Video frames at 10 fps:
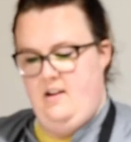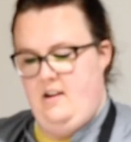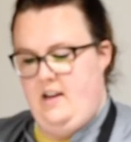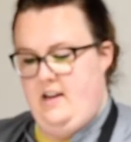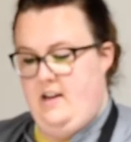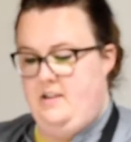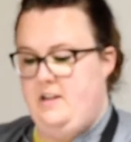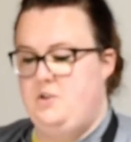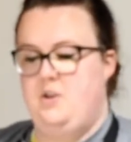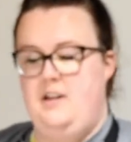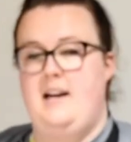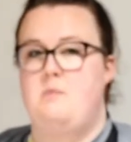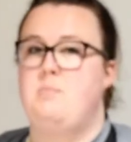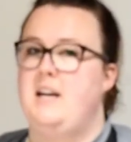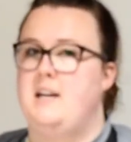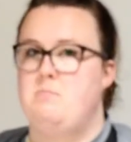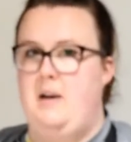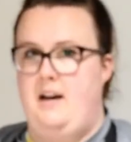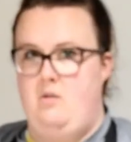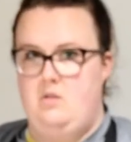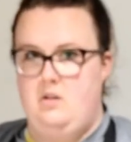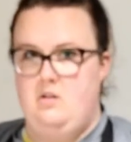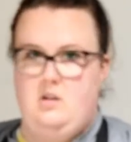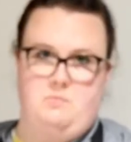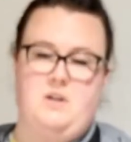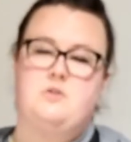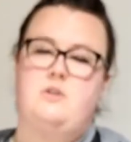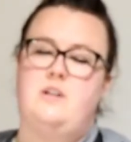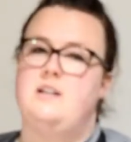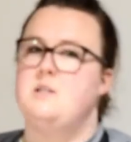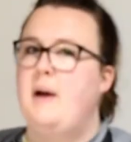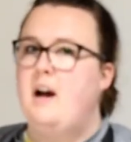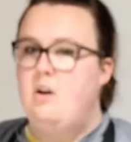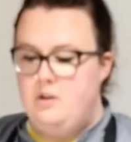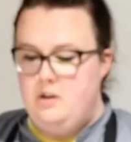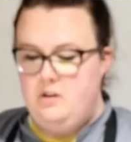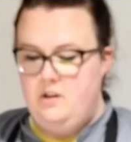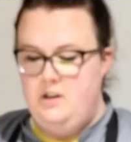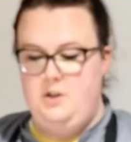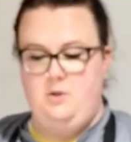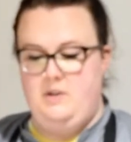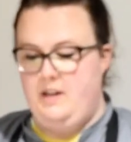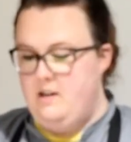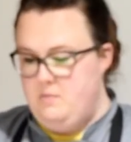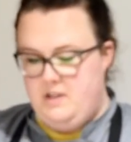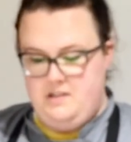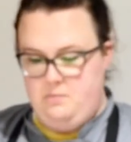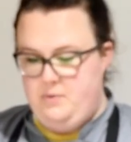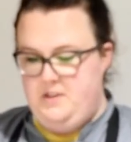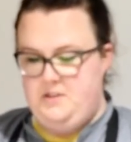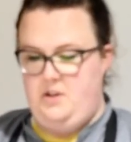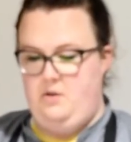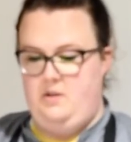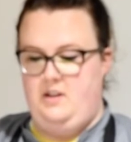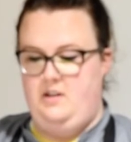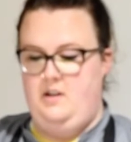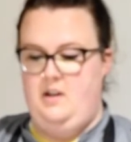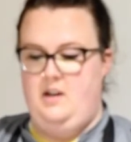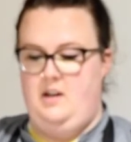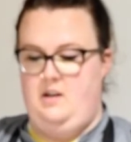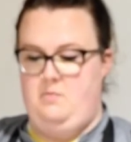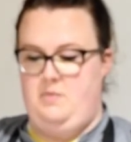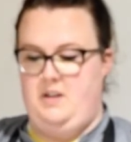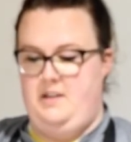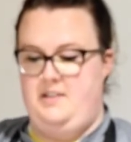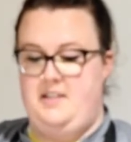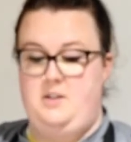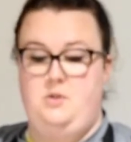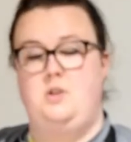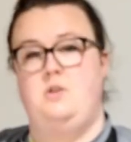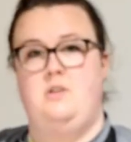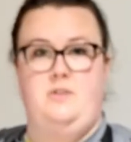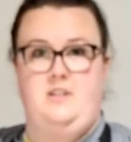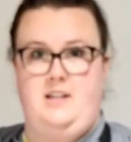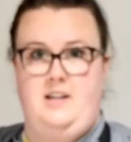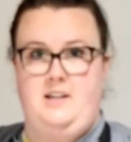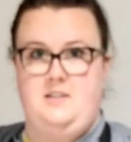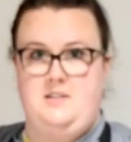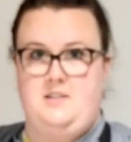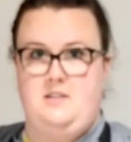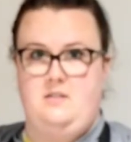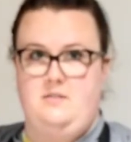And next you're going to add baking powder, and make sure that it's powder. You don't want to get it mixed up with the soda, because they do two different things.